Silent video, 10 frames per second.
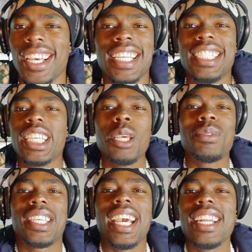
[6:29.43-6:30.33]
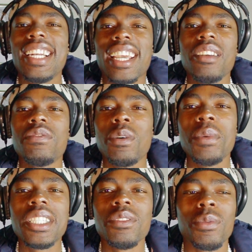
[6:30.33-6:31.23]
She keeps getting like
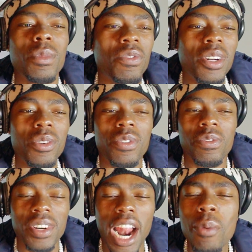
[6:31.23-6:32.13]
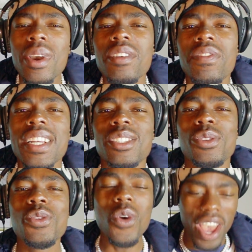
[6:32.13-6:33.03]
information from a friend of a friend. How many friends
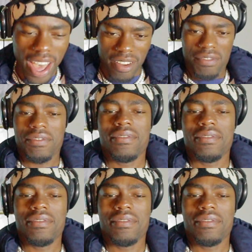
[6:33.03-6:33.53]
do you have?